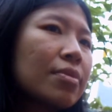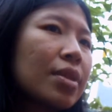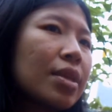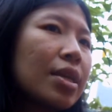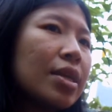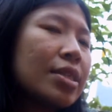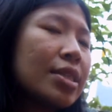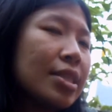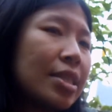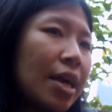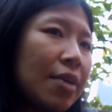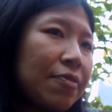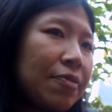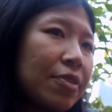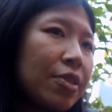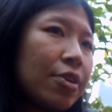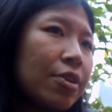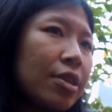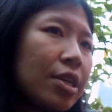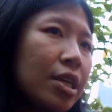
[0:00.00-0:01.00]
It's
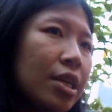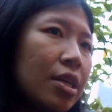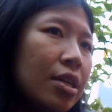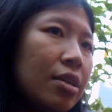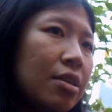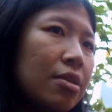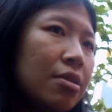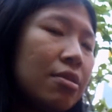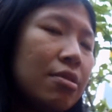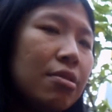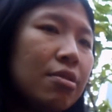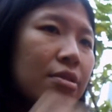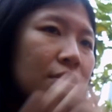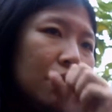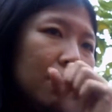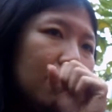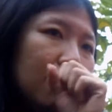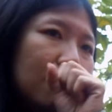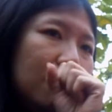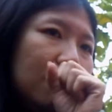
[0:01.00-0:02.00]
definitely
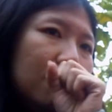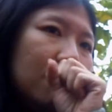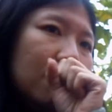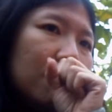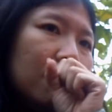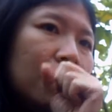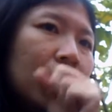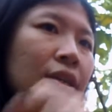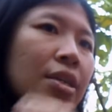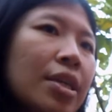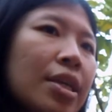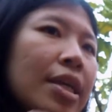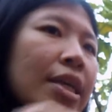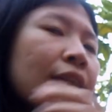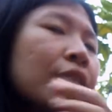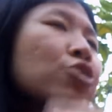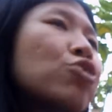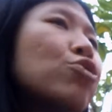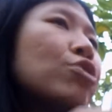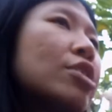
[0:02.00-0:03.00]

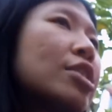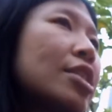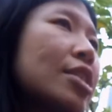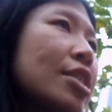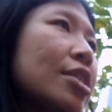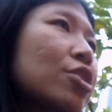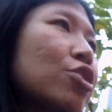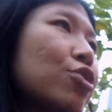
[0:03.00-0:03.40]
interesting